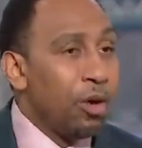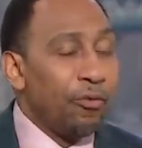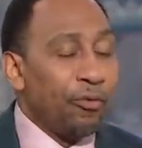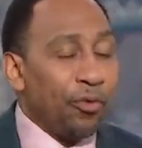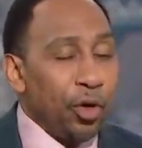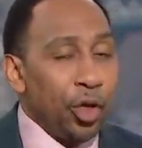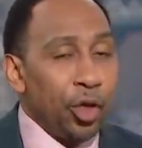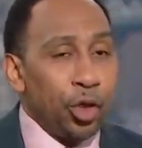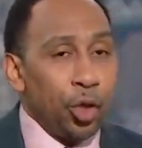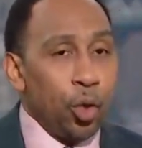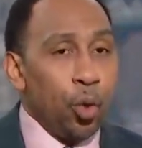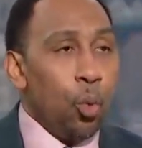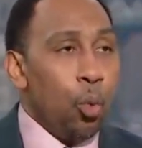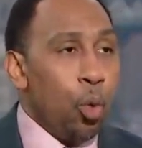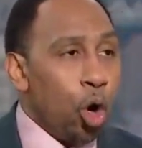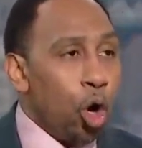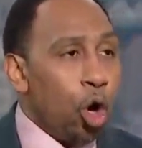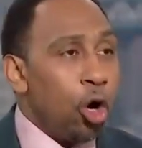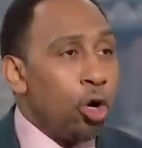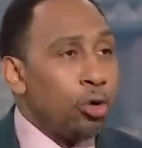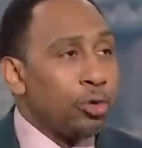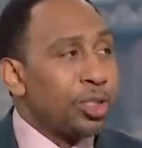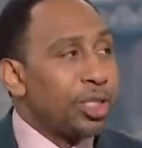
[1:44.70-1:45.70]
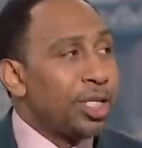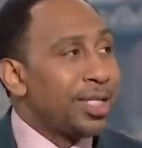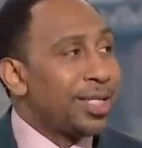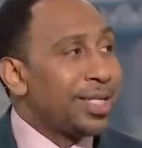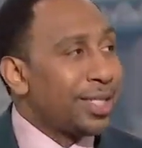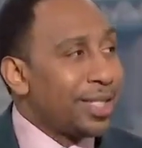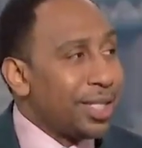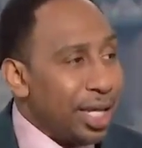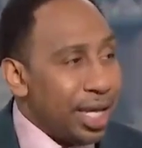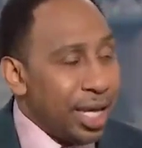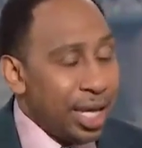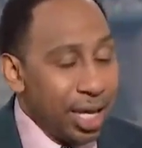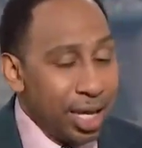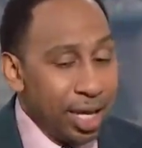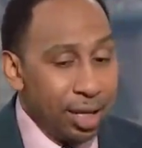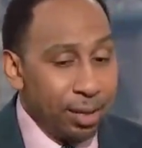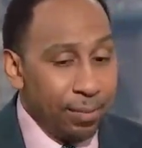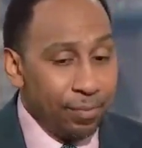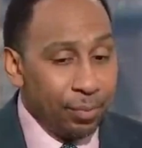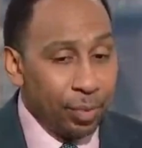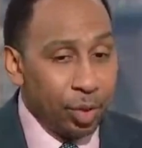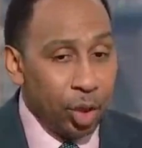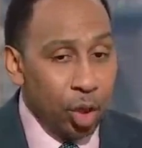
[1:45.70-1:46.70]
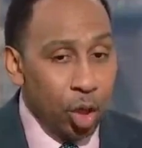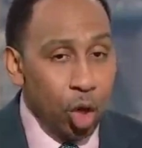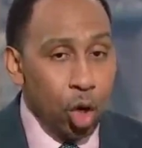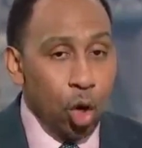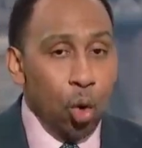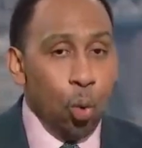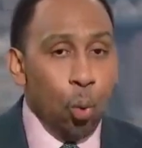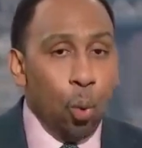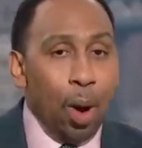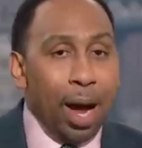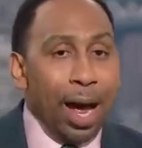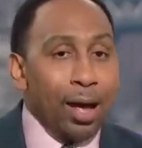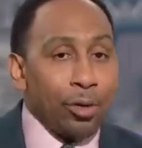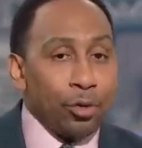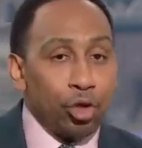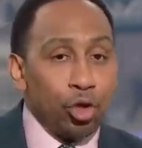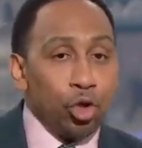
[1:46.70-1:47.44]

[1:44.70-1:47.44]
for the world to see, while